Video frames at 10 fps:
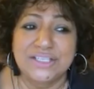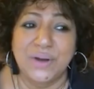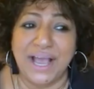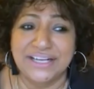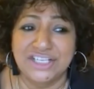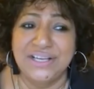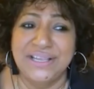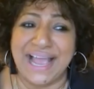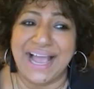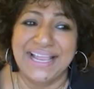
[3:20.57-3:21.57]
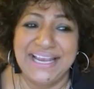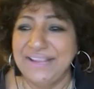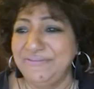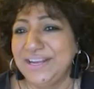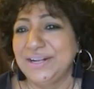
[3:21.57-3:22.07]
So actually I
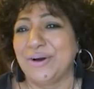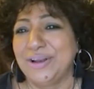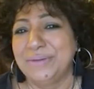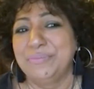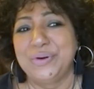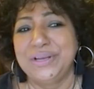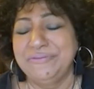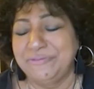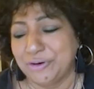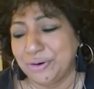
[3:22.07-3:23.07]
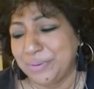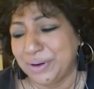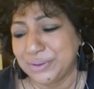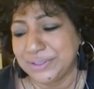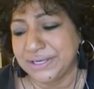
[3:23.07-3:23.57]
lived in Kollam only for
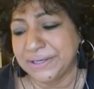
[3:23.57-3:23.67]
about